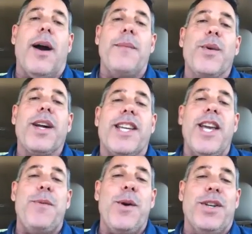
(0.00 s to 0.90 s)
I mean, we're going to
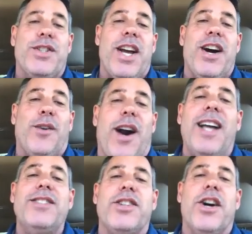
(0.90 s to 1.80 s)
keep you in jail,
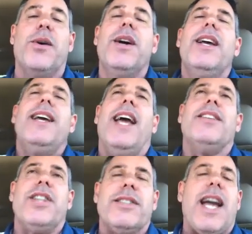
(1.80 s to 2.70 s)
right? So
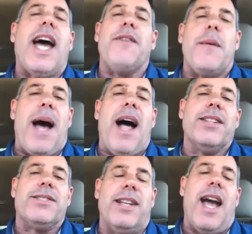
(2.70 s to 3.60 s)
it's just kind of a
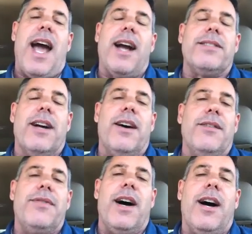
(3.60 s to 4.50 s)
balancing act of